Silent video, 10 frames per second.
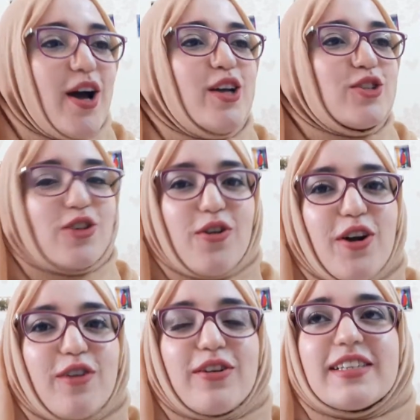so
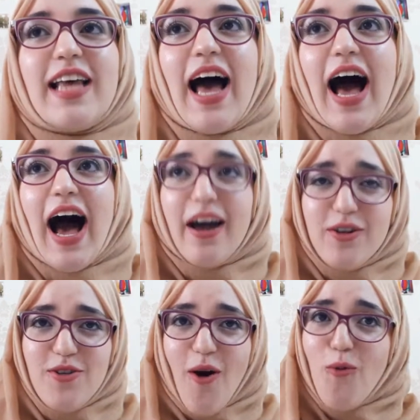nervous. I
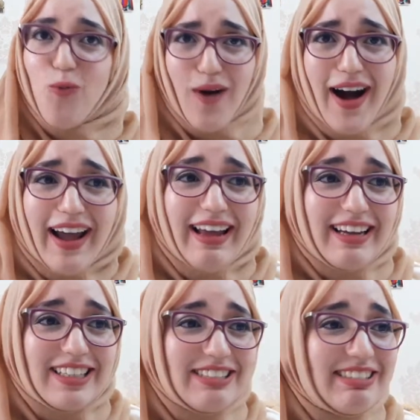don't know why,
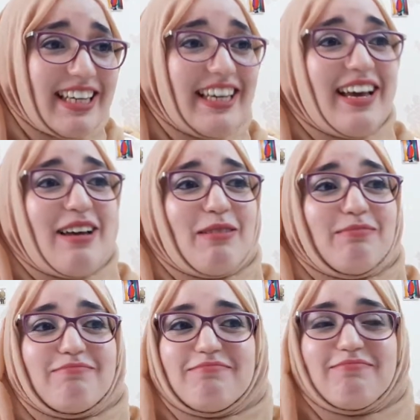actually.
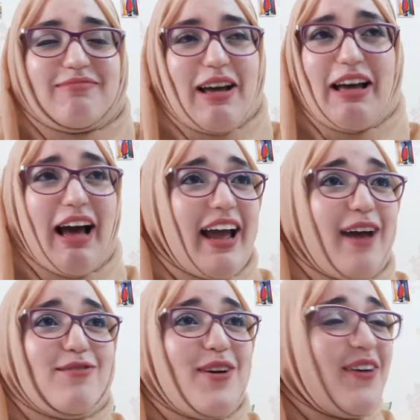I
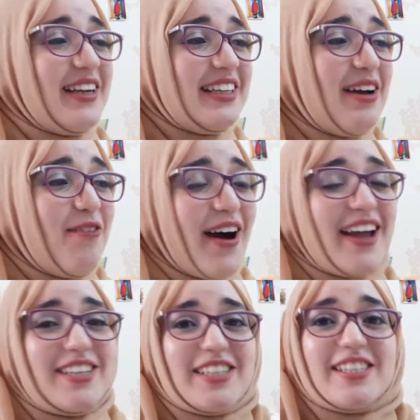have no idea why.
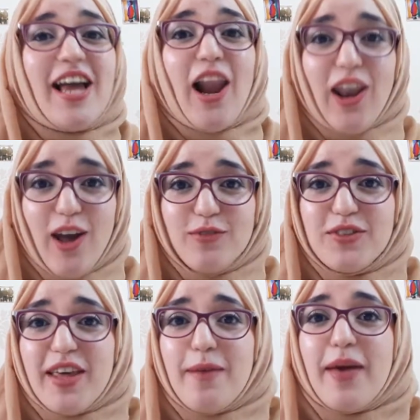I just loved
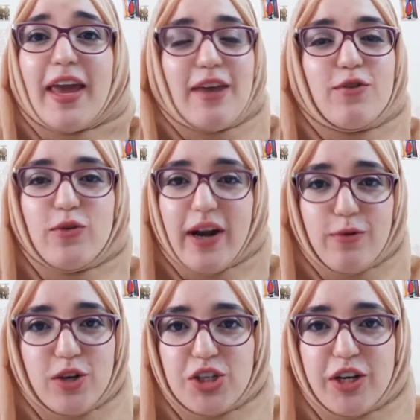them. Even when I
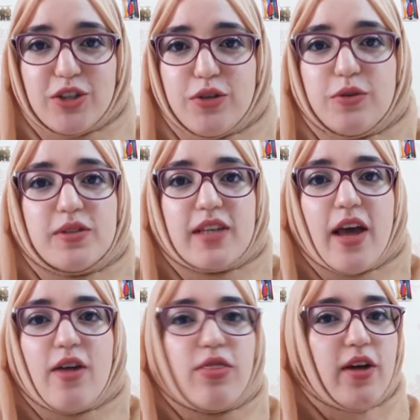watch cartoons,
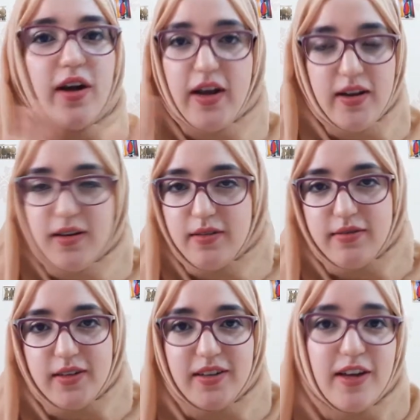
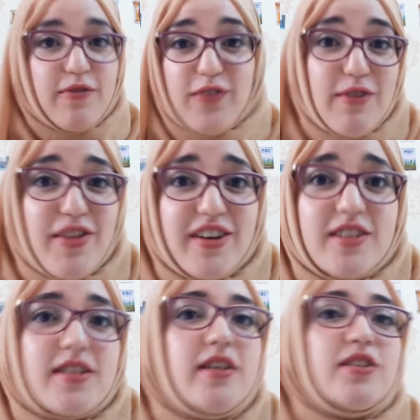if
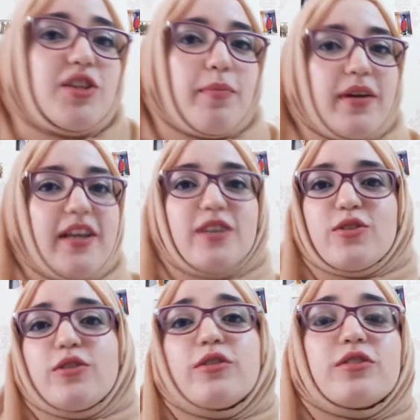there's a Japanese
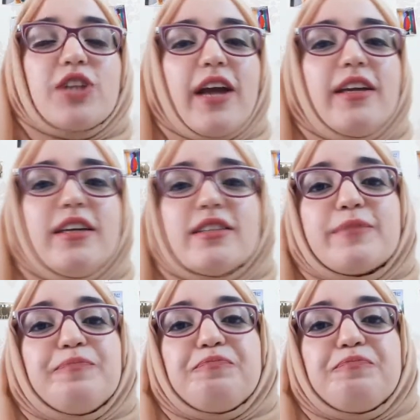or Chinese